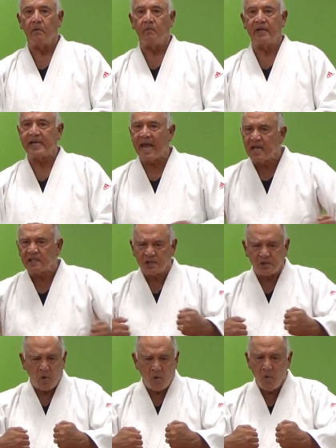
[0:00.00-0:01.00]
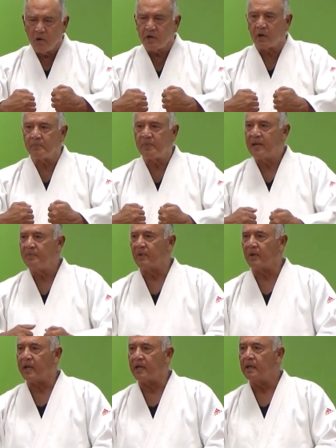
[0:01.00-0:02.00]
We can't just hoard our
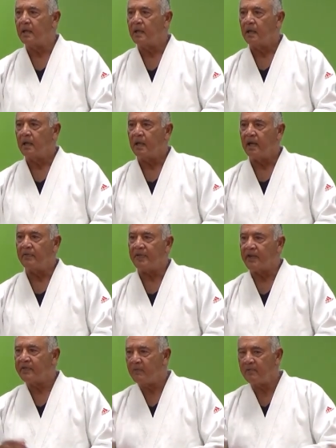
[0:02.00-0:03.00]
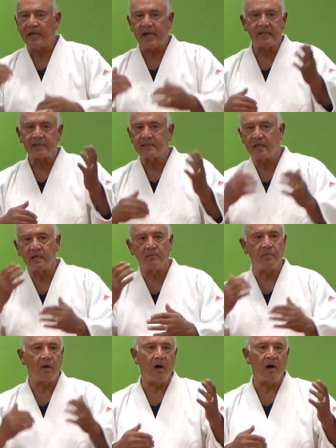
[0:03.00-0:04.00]
people and think that we can't send them
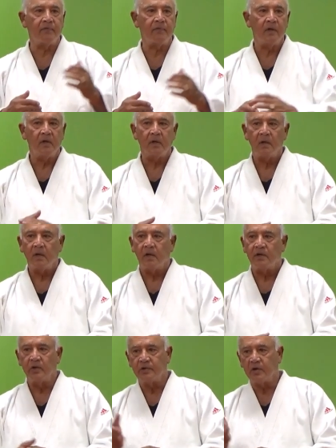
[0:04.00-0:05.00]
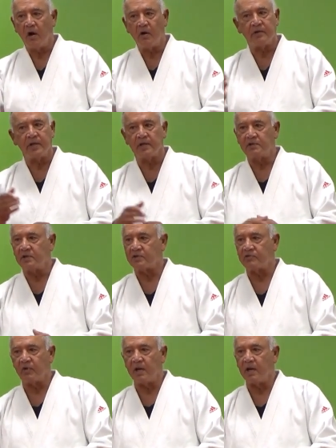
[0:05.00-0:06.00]
off. Mm-hmm. Your daughter didn't just
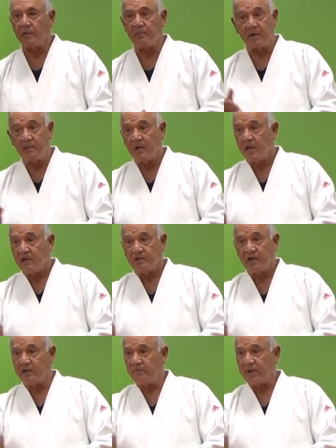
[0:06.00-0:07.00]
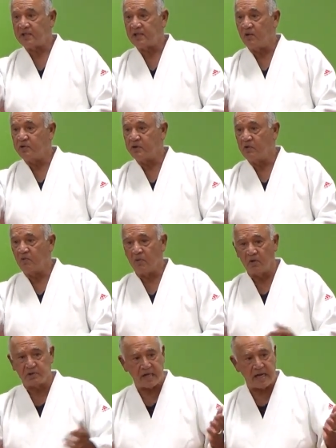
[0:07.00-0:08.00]
train. I mean, she had the best coach in the
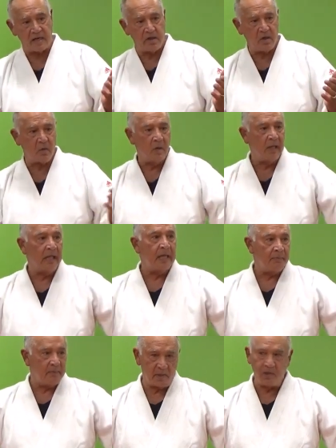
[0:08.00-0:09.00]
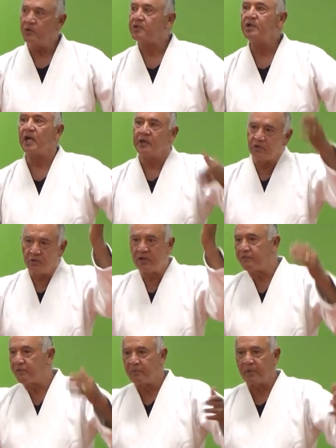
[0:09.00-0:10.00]
world. She had you. But you sent her
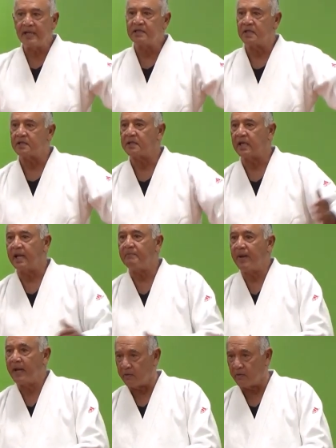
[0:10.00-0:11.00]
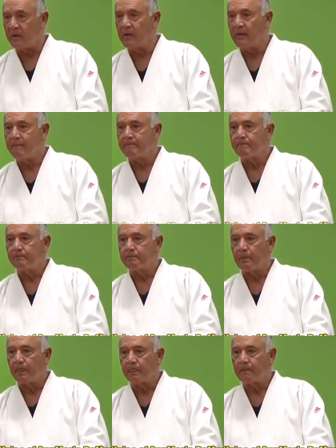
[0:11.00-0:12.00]
different places to get better.
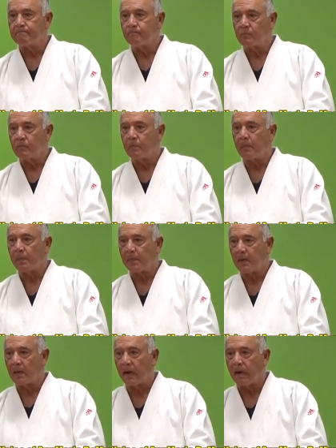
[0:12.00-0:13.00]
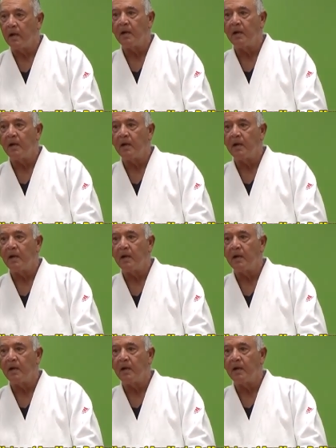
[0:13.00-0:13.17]
But I was very selective